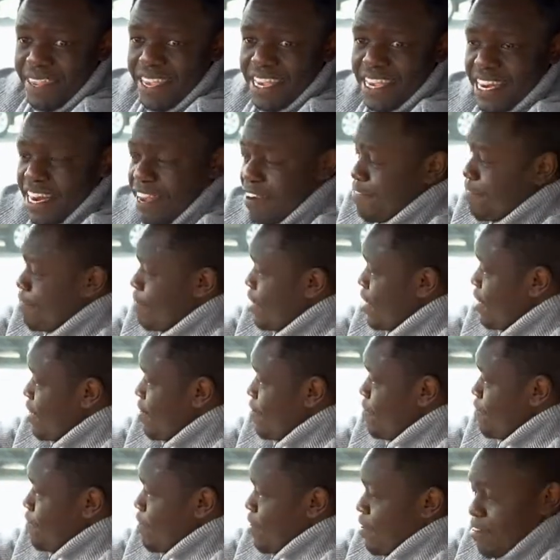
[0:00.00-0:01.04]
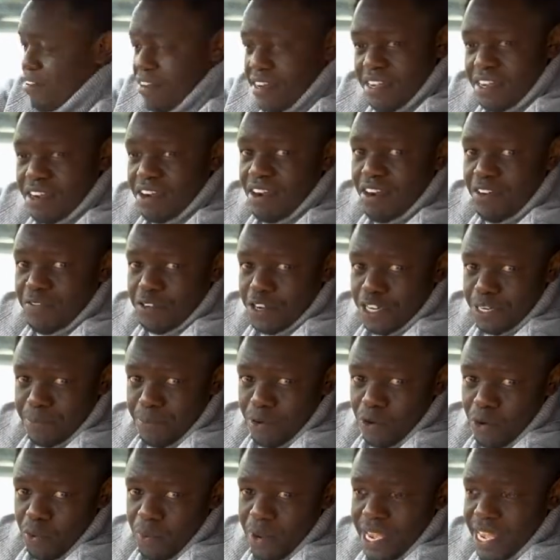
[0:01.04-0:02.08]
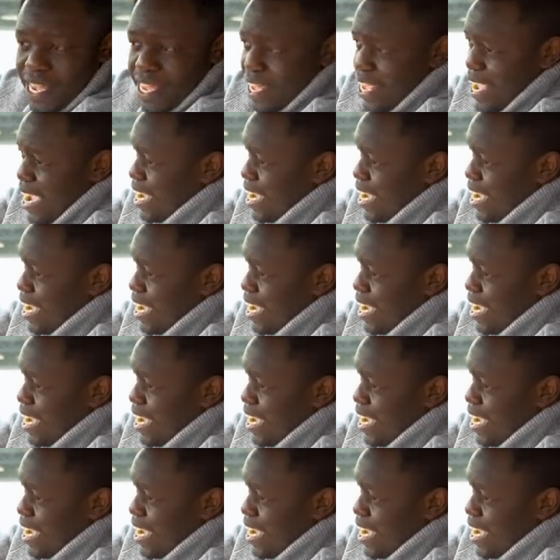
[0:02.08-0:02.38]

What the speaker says: in a very, very comfortable way.